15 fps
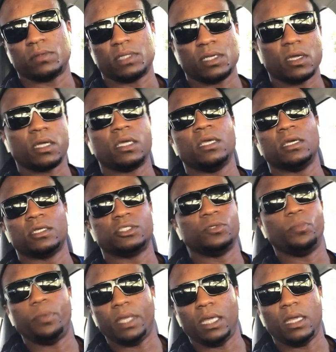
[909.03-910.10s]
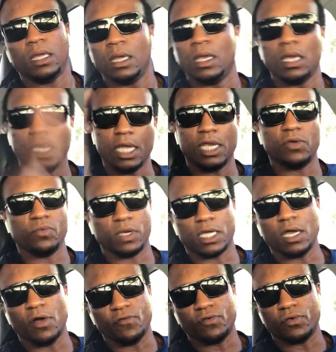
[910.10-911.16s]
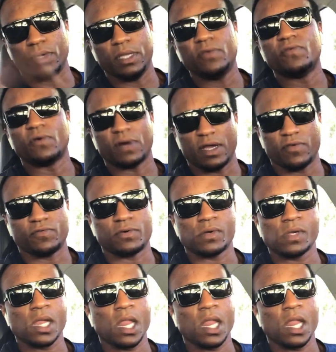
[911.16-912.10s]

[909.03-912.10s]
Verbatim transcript: They're not here to be in recovery forever.